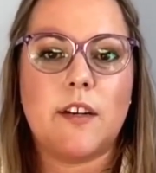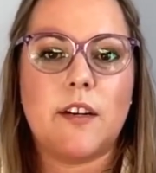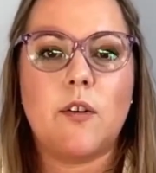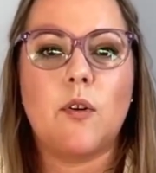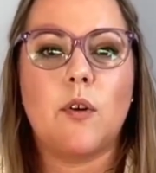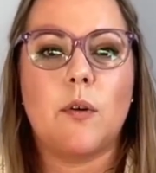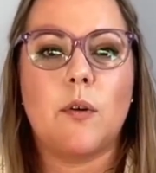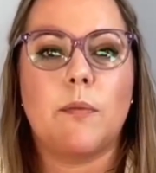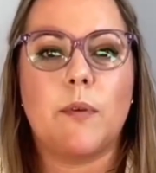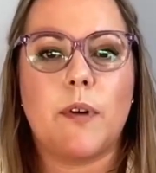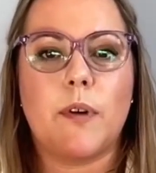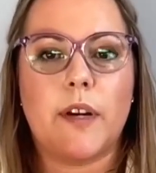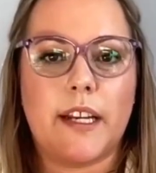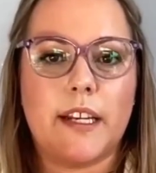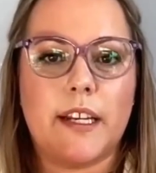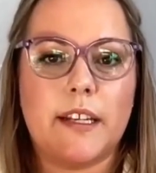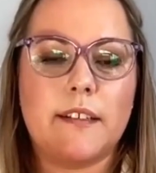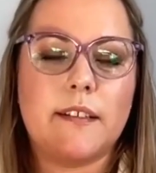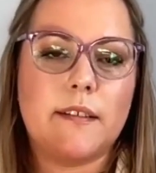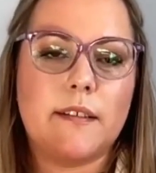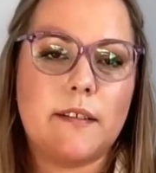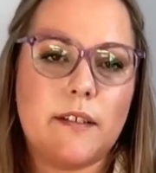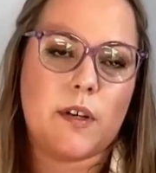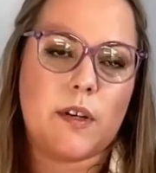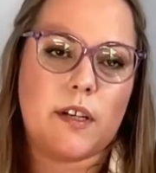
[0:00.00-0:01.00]

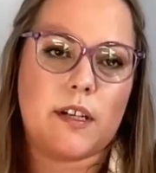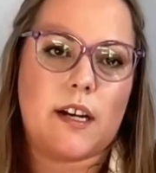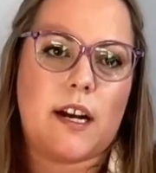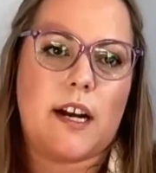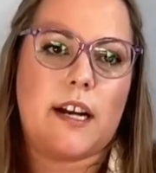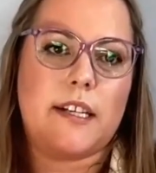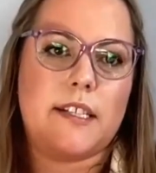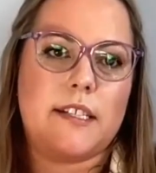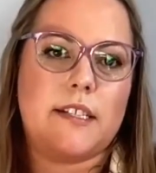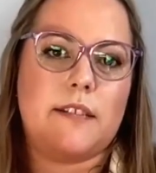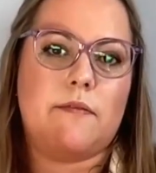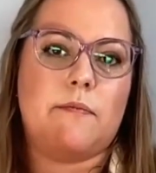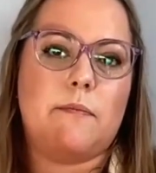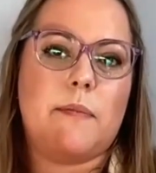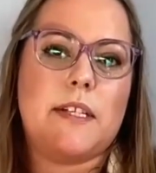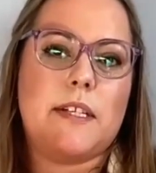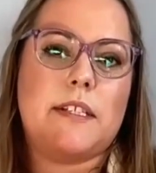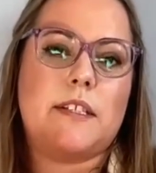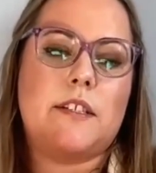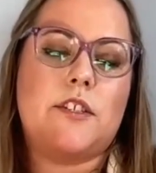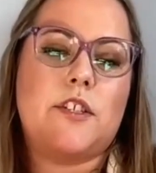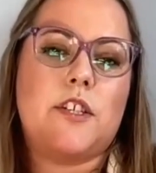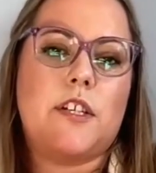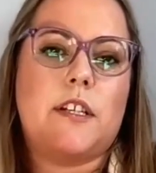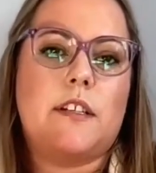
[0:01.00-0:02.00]
incorporate what kind of
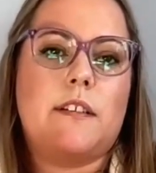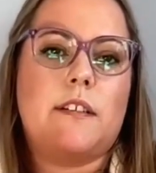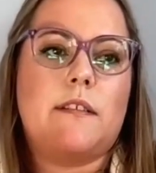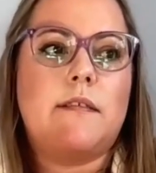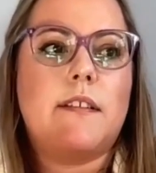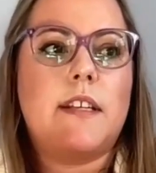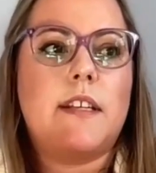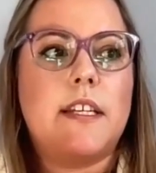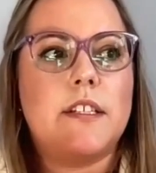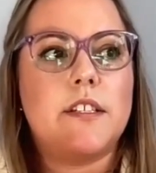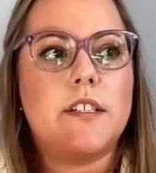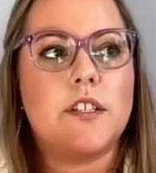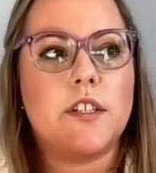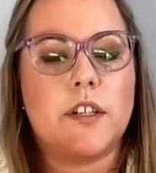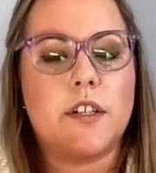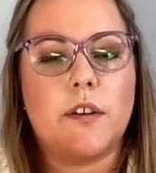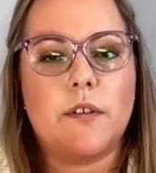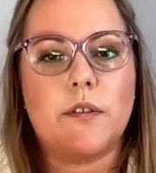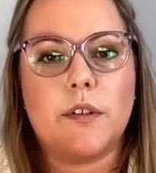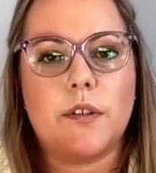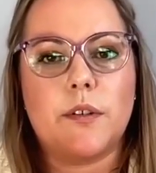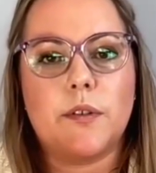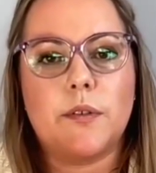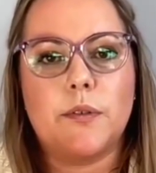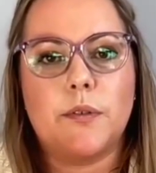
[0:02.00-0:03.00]
messaging needs to go
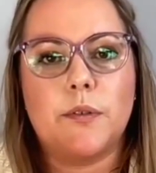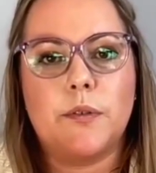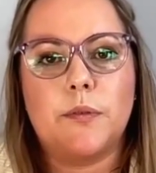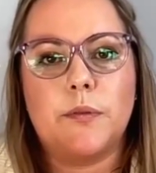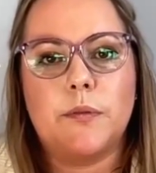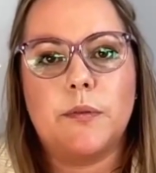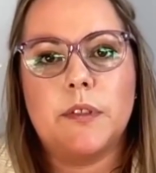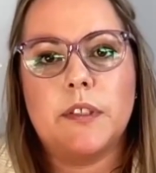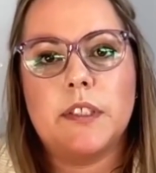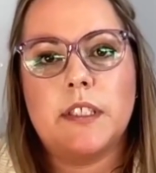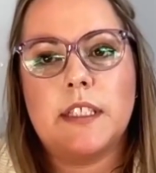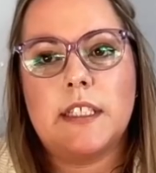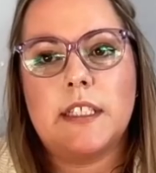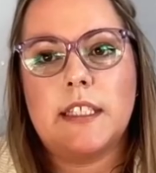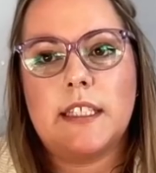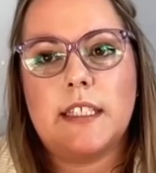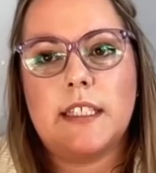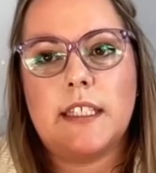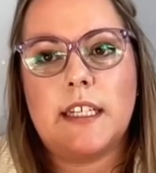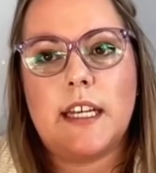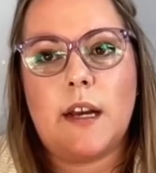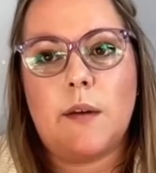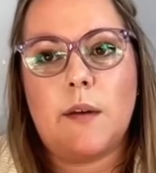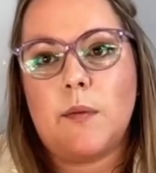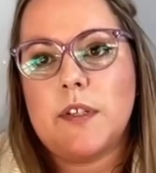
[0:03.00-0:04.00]
to who
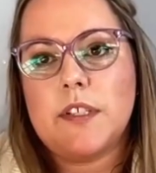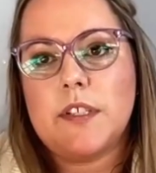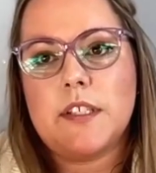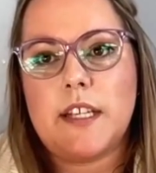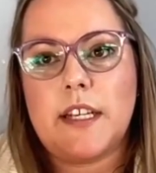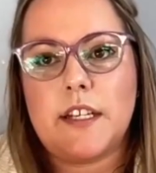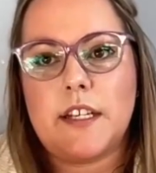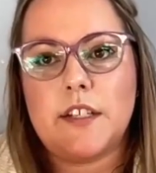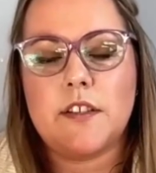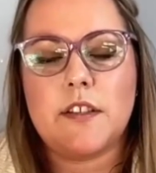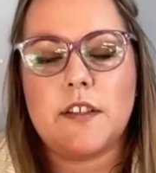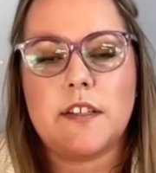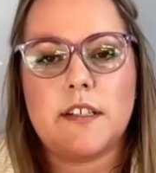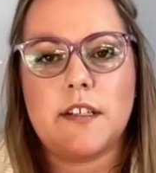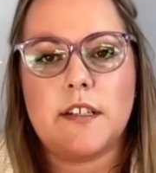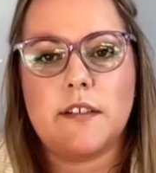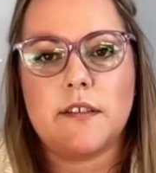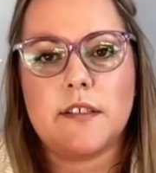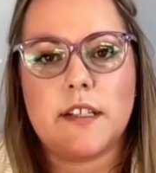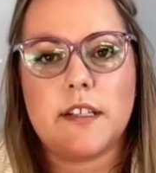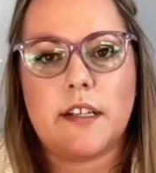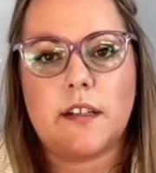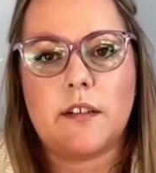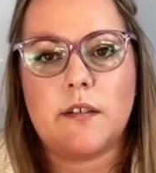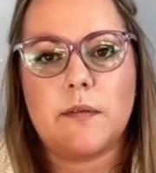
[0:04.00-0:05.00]
at what stage of the deal
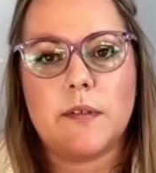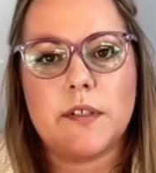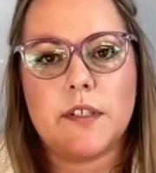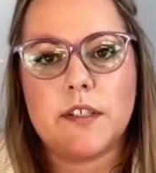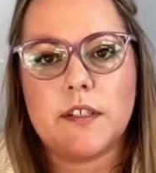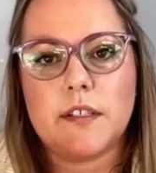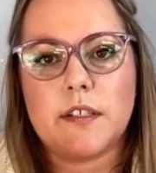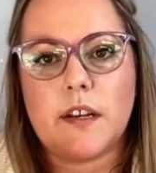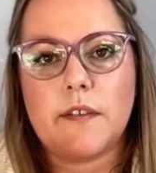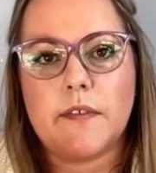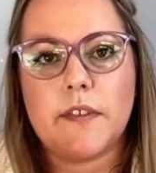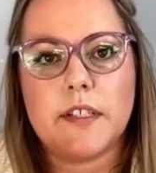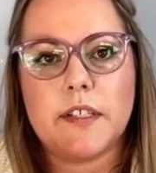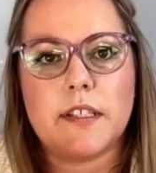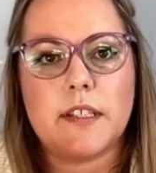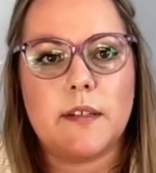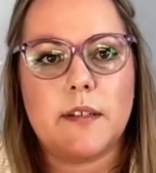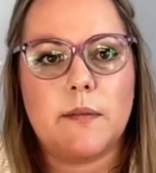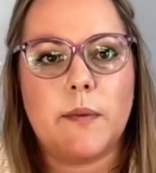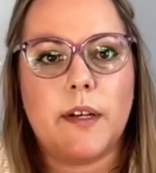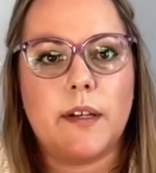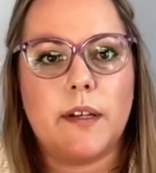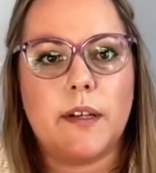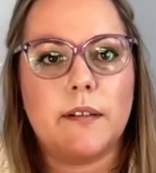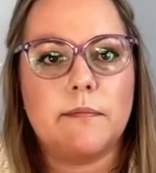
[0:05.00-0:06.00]
cycle, which is obviously
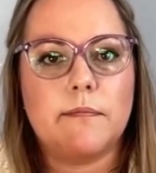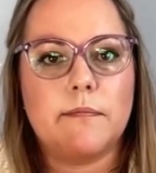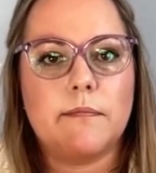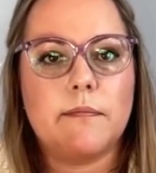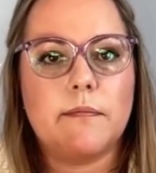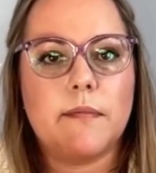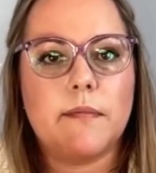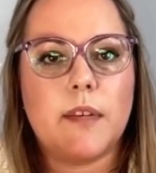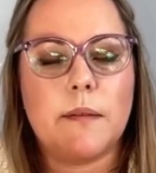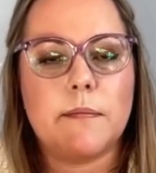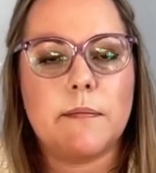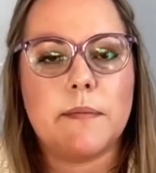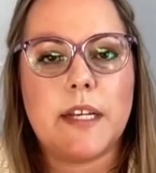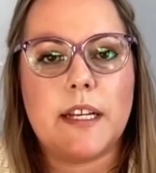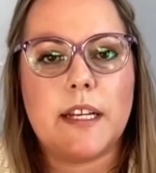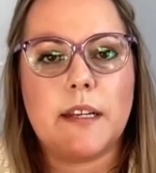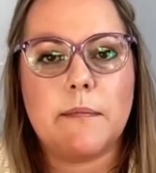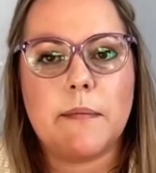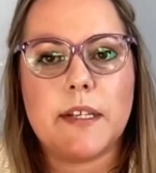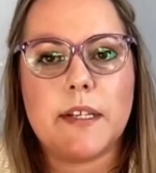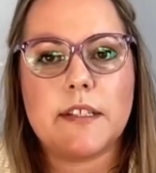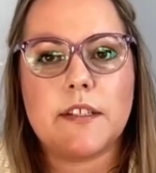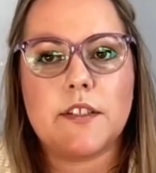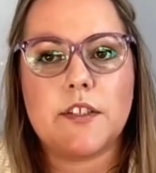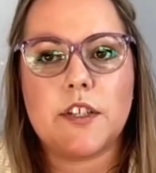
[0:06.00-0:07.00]
where
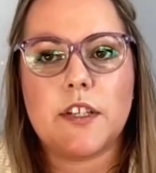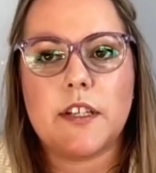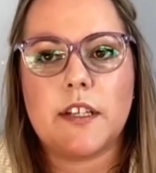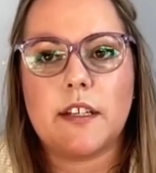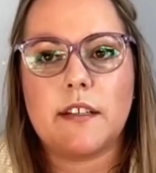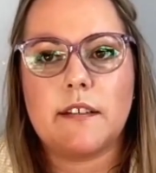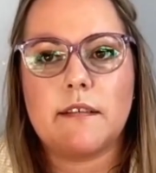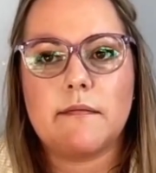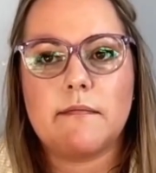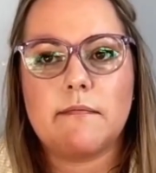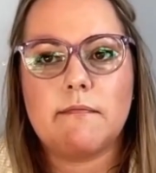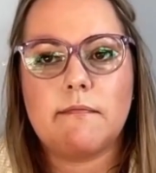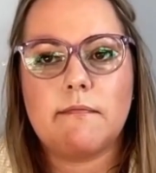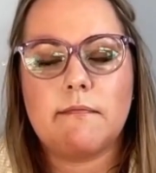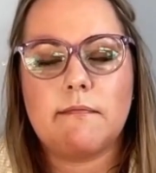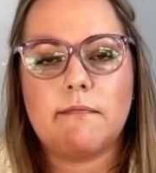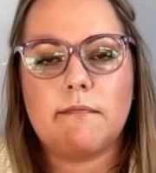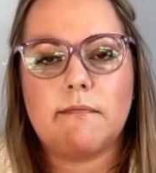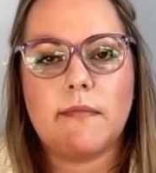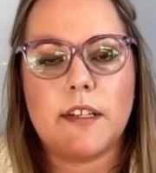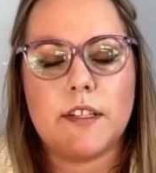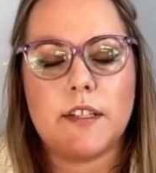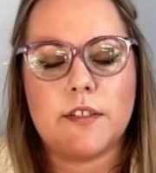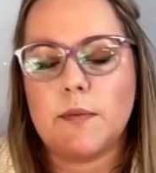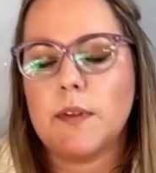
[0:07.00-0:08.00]
updating messaging
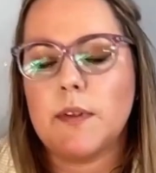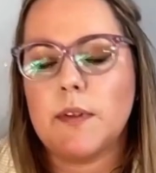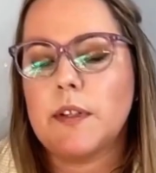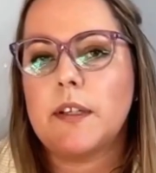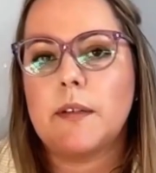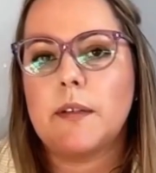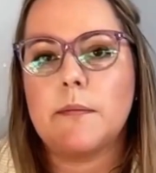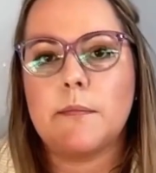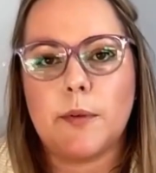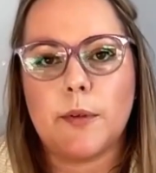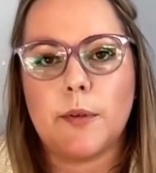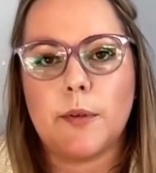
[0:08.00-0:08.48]
is really